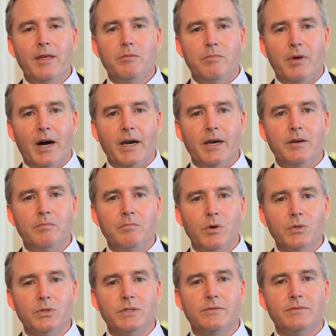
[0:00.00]
by
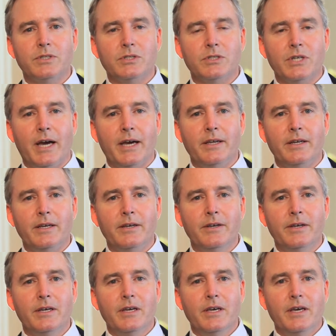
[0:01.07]
most of society.
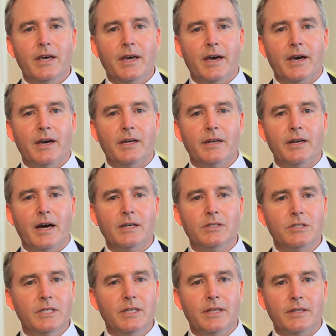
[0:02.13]
And I
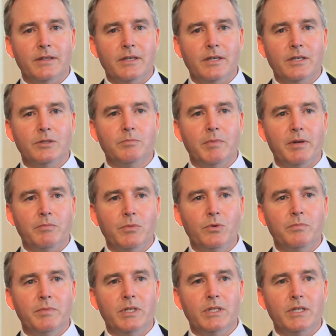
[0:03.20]
see that the Hizmet
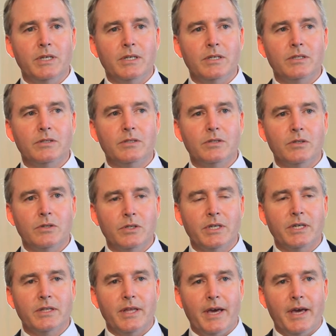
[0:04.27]
movement is looking.